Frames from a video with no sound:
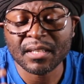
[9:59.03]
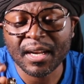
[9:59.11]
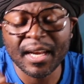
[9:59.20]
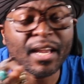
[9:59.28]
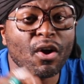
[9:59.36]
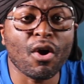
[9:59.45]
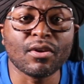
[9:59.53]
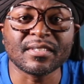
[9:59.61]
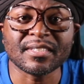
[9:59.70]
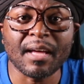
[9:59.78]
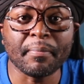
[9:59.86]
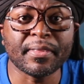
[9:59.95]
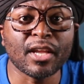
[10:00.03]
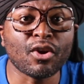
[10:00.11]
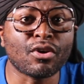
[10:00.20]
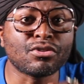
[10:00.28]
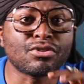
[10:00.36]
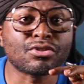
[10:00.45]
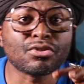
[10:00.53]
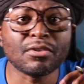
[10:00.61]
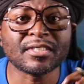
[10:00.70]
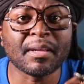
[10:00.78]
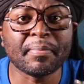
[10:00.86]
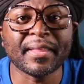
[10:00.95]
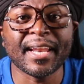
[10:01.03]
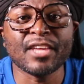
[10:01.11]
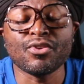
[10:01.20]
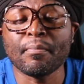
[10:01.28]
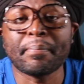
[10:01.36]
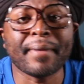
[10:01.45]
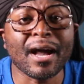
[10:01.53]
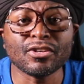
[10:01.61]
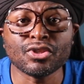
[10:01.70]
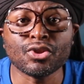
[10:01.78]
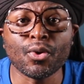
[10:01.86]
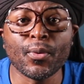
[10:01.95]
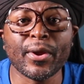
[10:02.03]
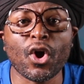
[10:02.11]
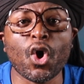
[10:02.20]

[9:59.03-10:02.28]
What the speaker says: click on something, or you saw something and you browse through it,